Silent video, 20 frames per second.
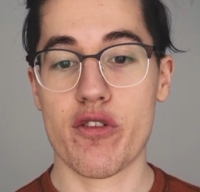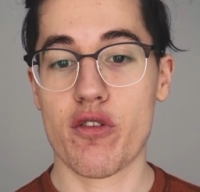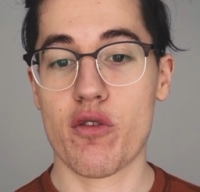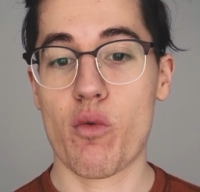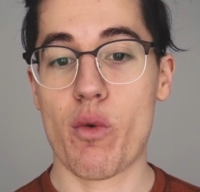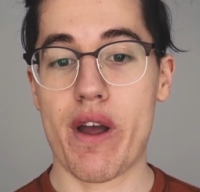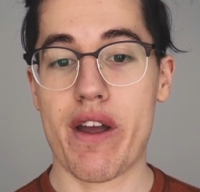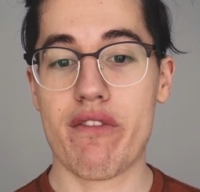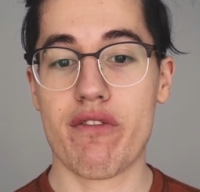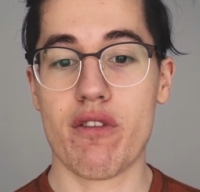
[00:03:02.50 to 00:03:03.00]

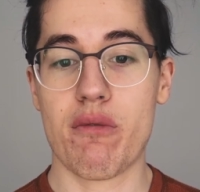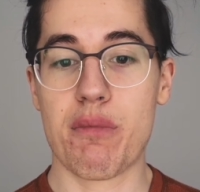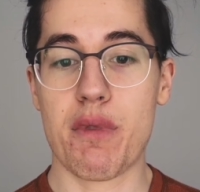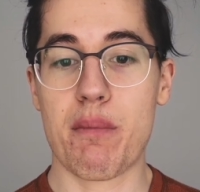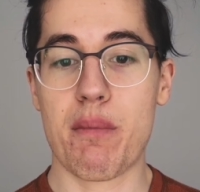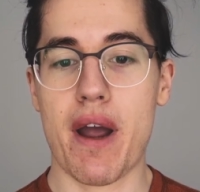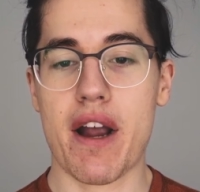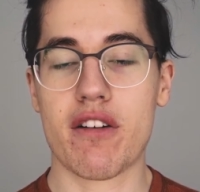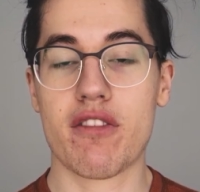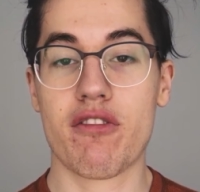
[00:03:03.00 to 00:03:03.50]
away from the
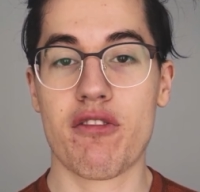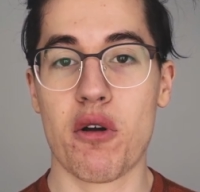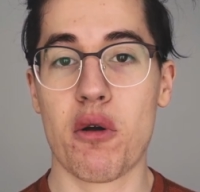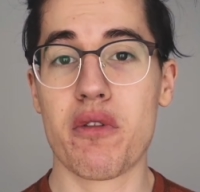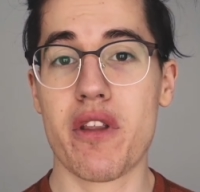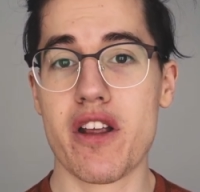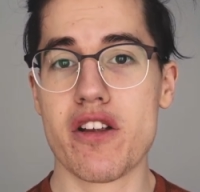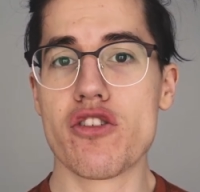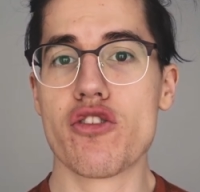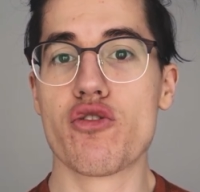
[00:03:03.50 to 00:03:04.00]
microphone
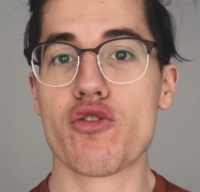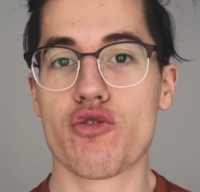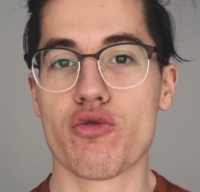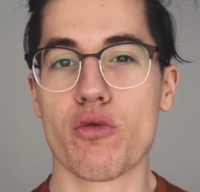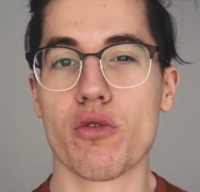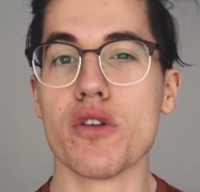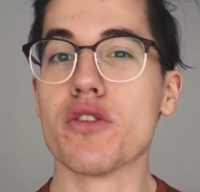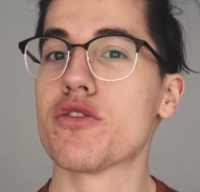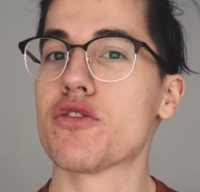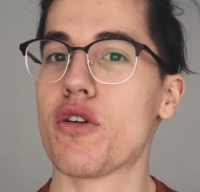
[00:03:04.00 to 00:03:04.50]
than
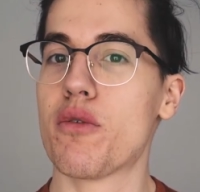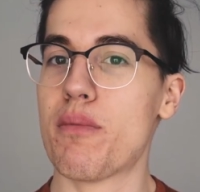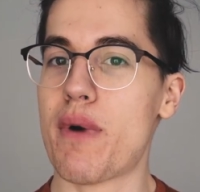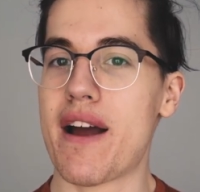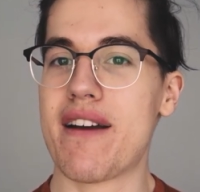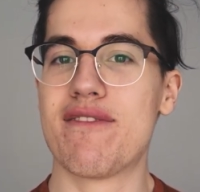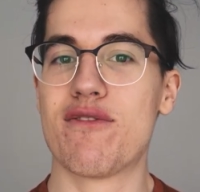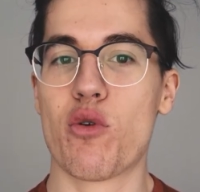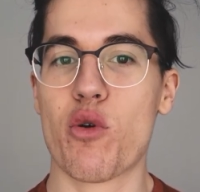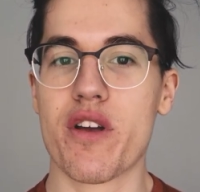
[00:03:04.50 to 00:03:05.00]
usual, so
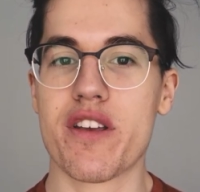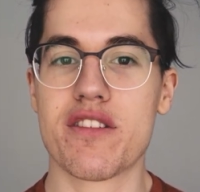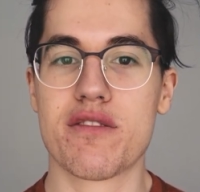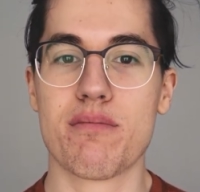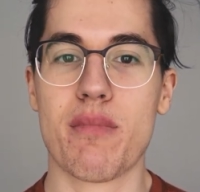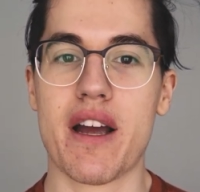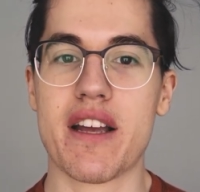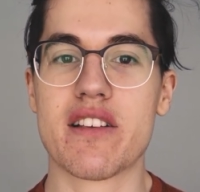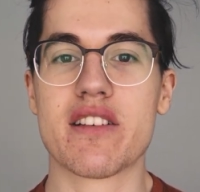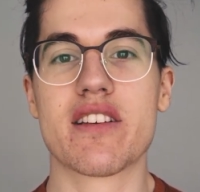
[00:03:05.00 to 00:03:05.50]
my voice
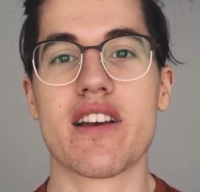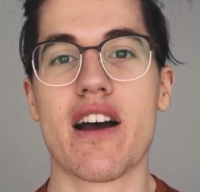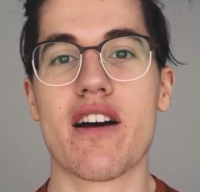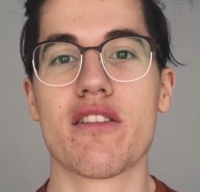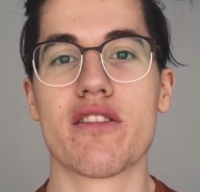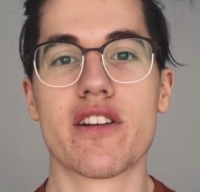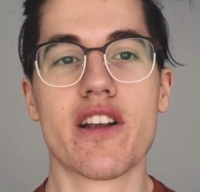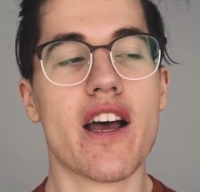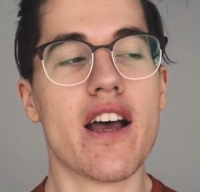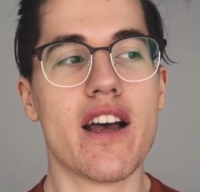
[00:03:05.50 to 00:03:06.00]
might
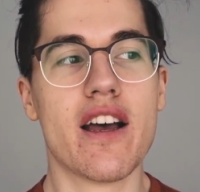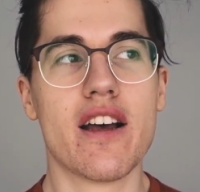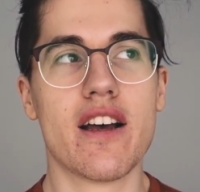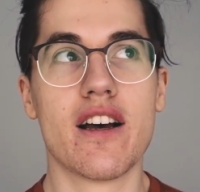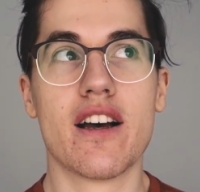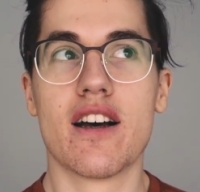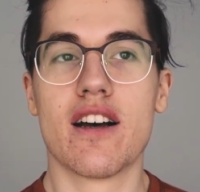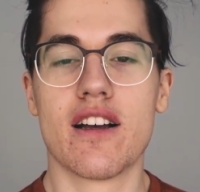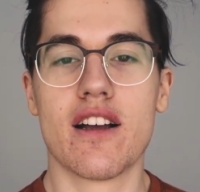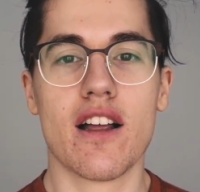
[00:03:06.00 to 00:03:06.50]
sound
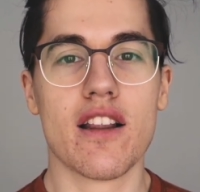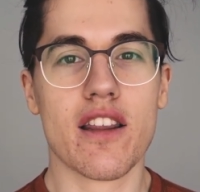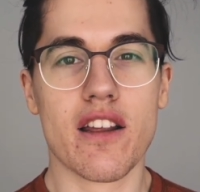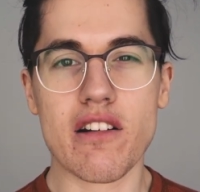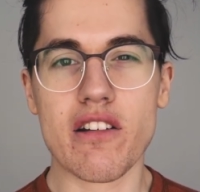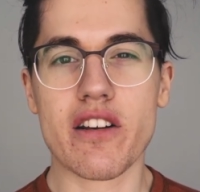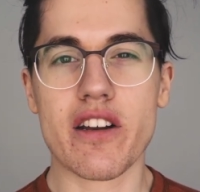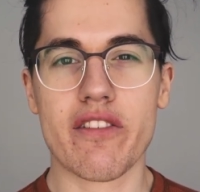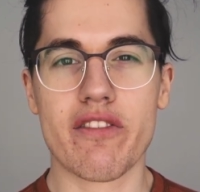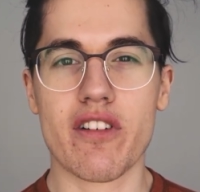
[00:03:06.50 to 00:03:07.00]
a
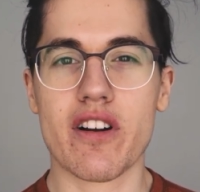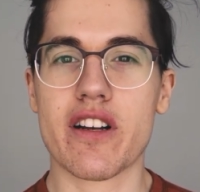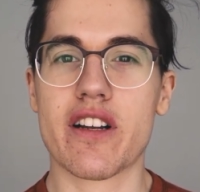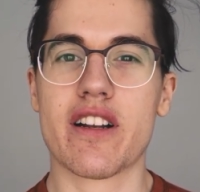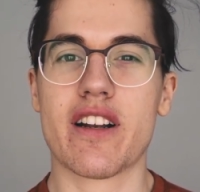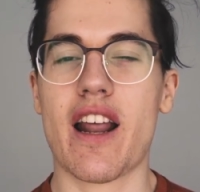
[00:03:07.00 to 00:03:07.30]
little different.